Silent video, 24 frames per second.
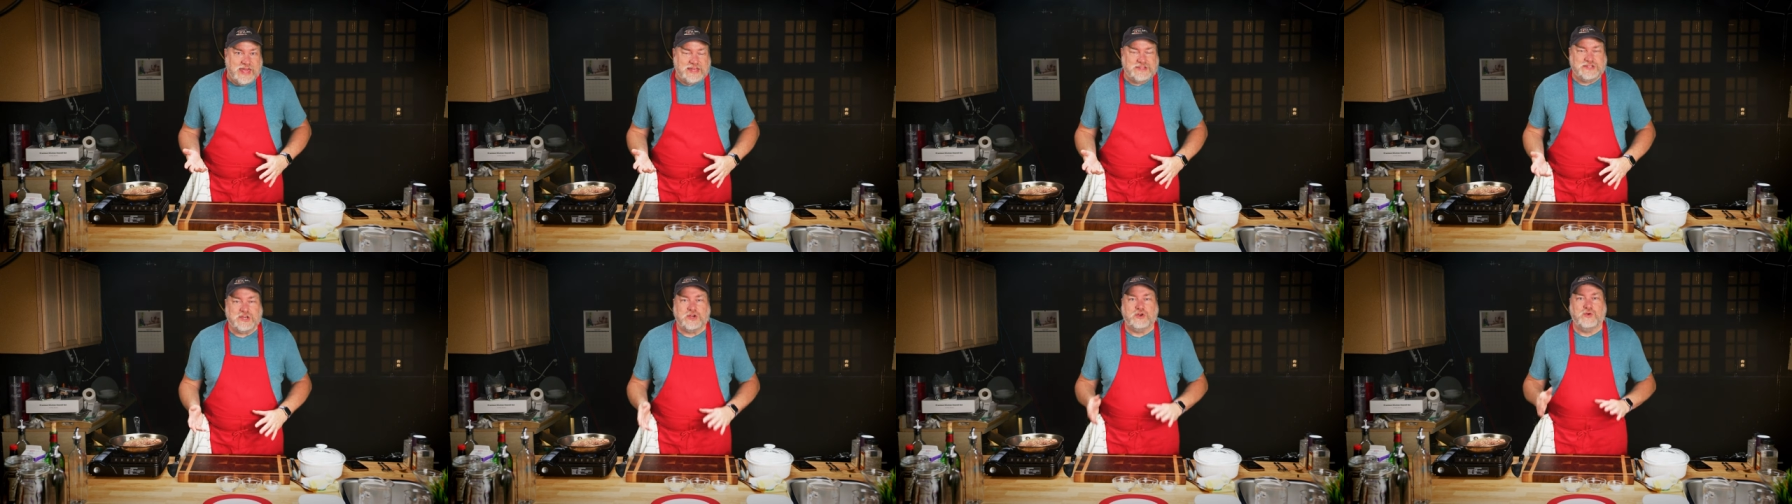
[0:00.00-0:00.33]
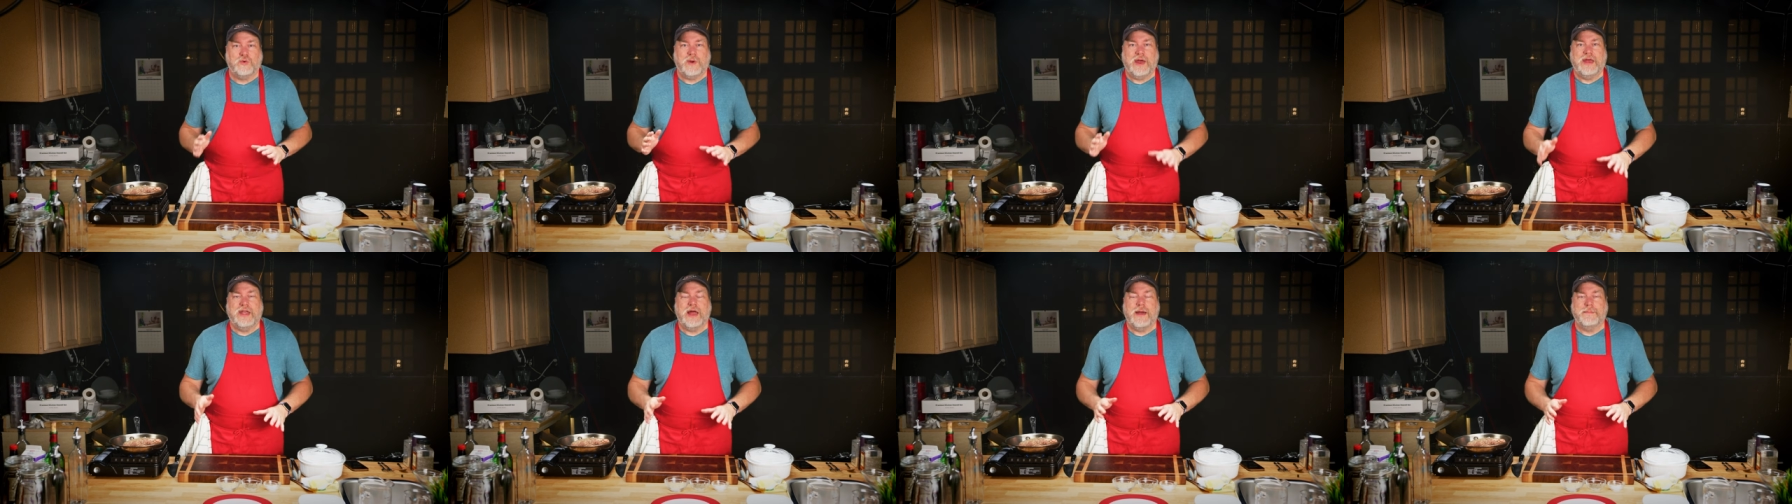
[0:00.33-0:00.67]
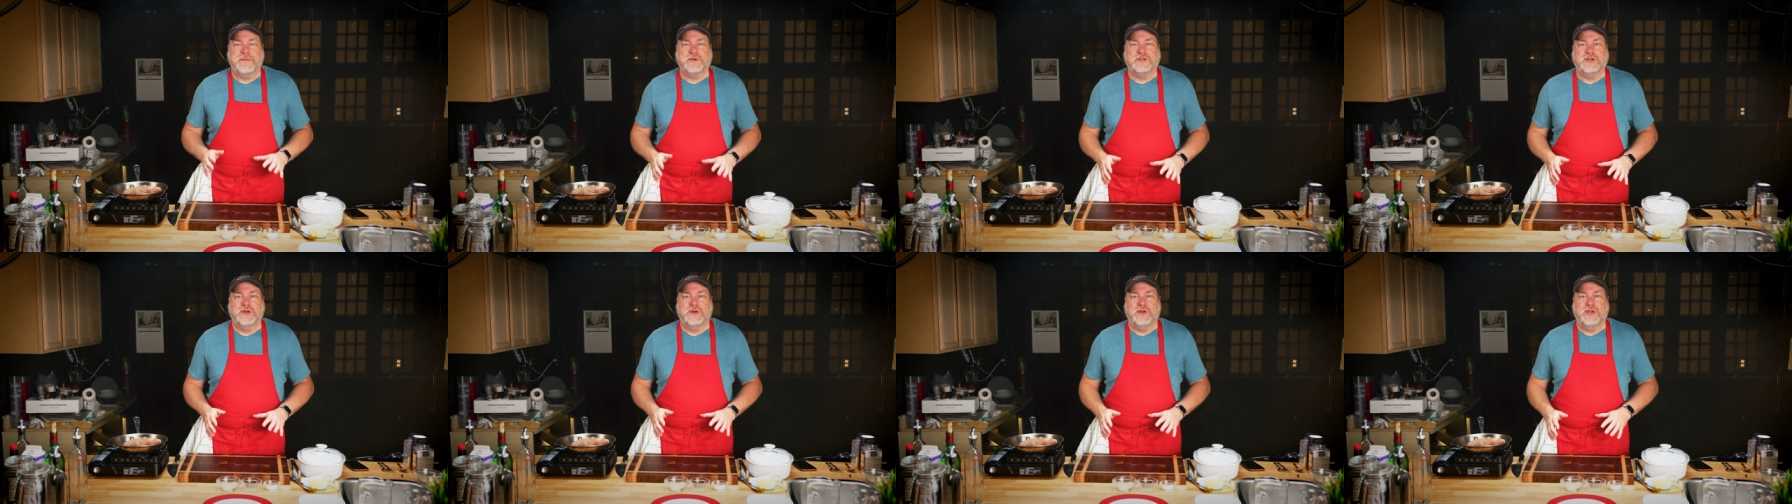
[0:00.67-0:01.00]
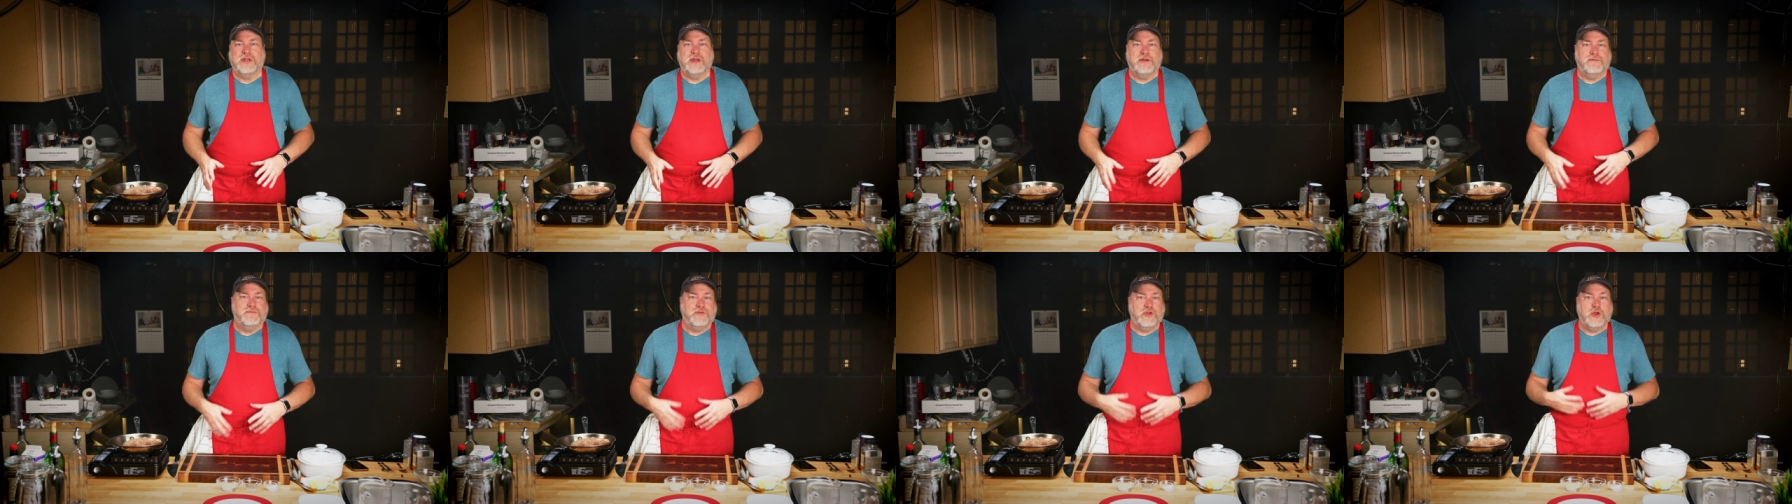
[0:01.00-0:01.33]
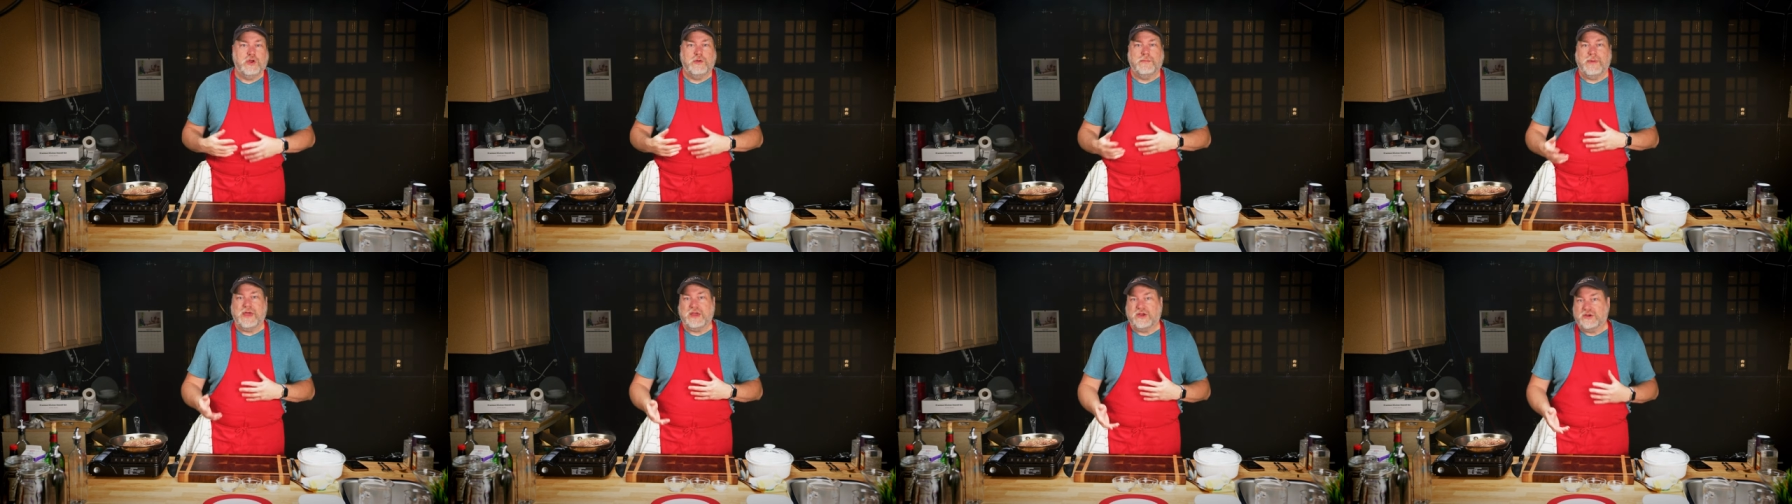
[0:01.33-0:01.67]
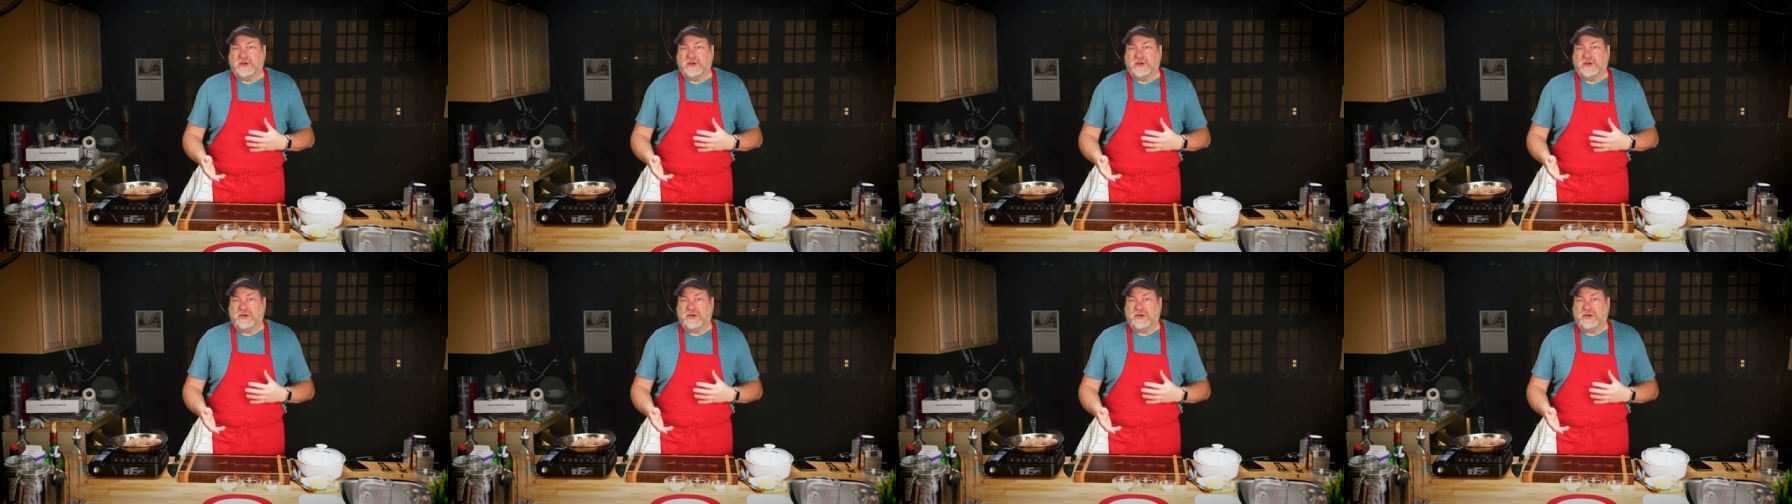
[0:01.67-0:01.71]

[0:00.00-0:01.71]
it's a great opportunity for you to make